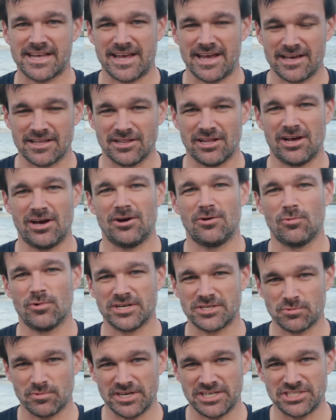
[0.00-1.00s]
Kingler,
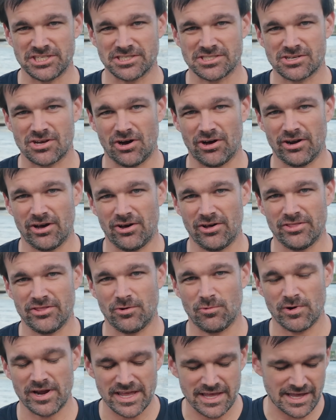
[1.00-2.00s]
which we just got on
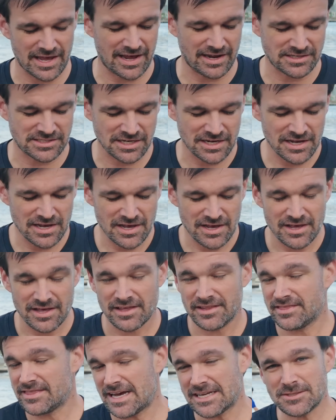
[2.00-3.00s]
the weekend.
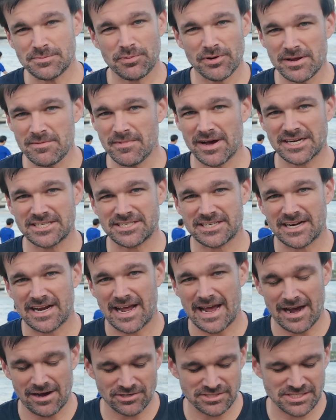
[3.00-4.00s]
That's pretty much
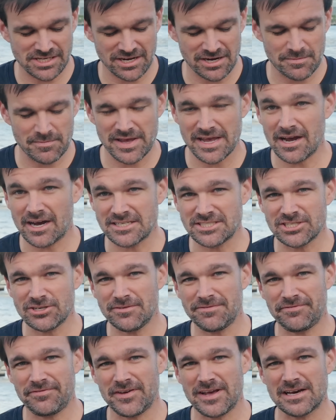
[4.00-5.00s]
how it's going to be. I
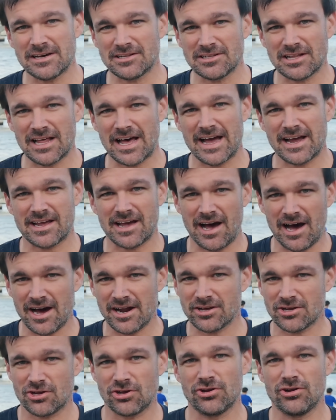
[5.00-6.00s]
do feel like
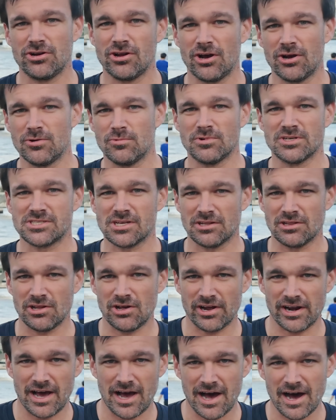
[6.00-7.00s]
Articuno was a
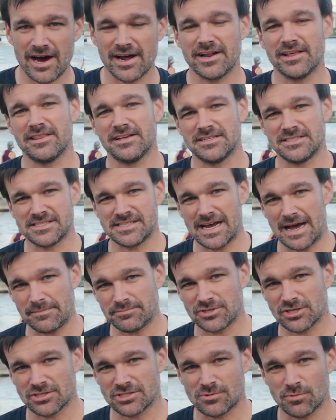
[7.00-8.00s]
lot harder than
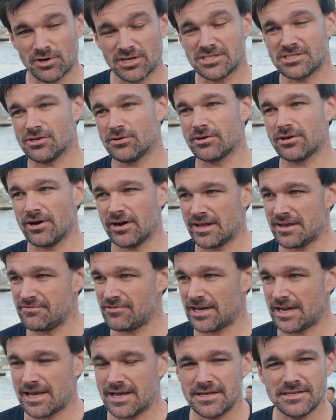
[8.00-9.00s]
Zapdos was, so it got
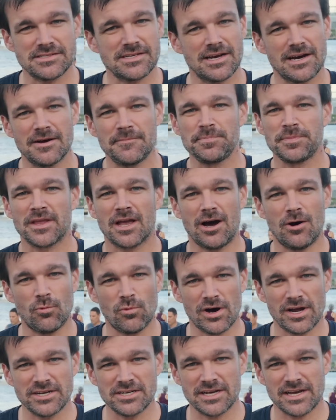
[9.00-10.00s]
even easier. I
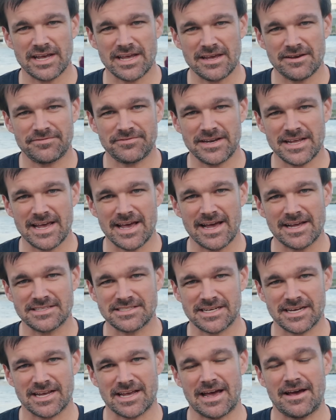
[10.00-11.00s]
wonder if
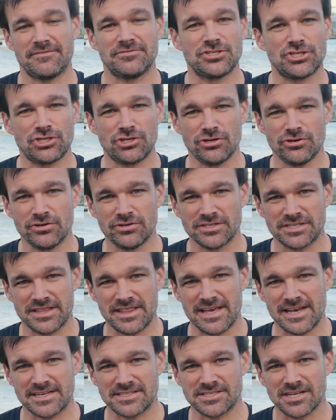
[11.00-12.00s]
Niantic have tuned
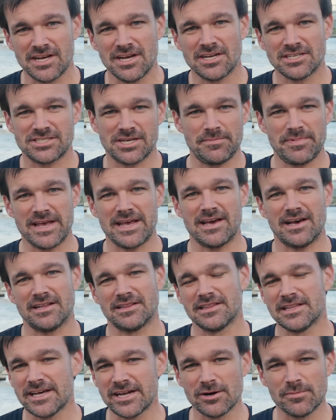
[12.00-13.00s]
this to be a
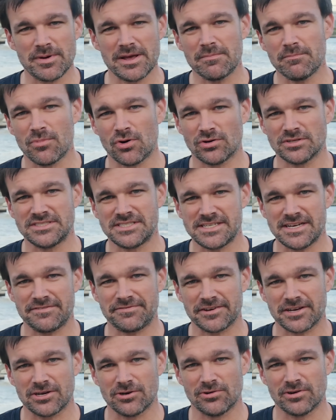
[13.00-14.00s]
little bit more
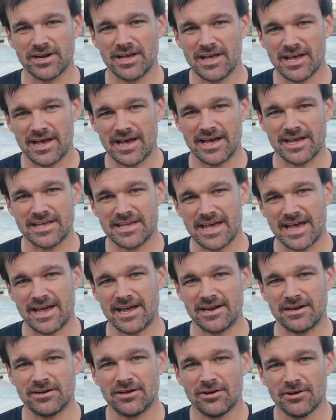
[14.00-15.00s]
difficult
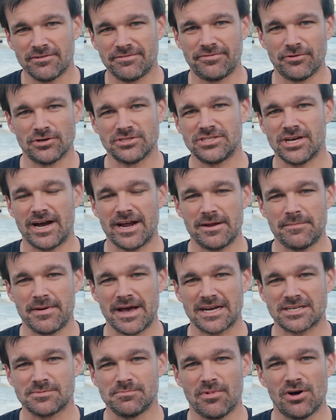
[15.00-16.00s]
again for
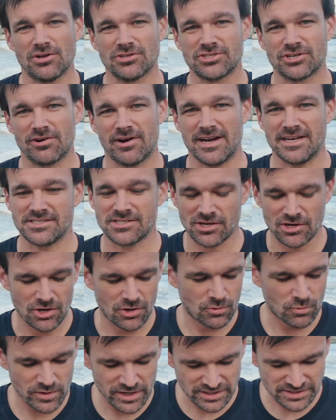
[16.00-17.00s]
Dynamax Moltres.
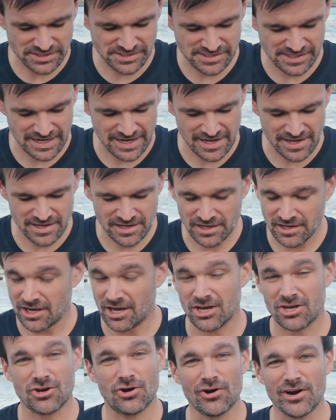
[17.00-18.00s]
We'll see.
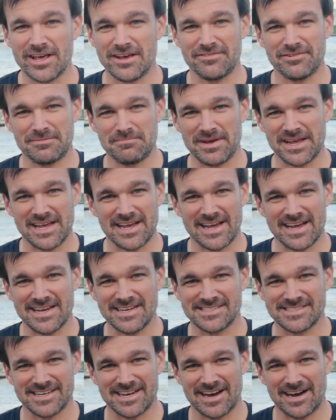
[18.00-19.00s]
It could even be
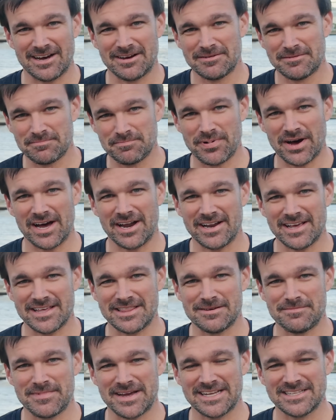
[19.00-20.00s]
easier. But
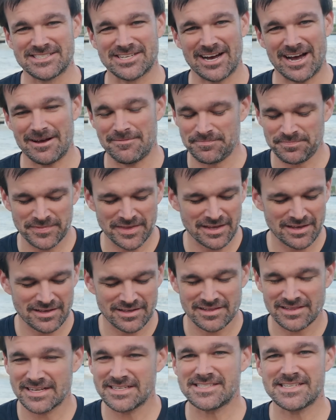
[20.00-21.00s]
in the meantime,
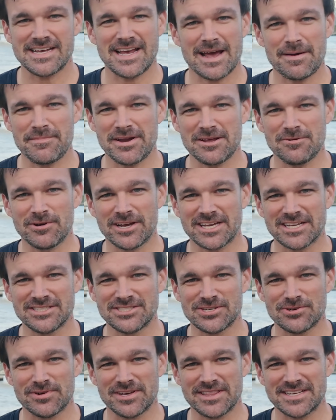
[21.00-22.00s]
let's see how many we can
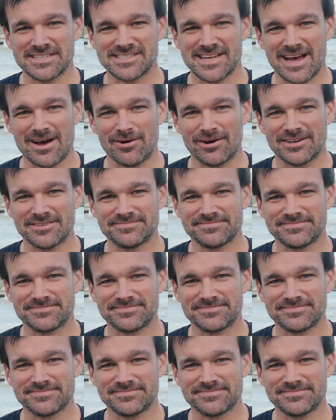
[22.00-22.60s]
do in this hour.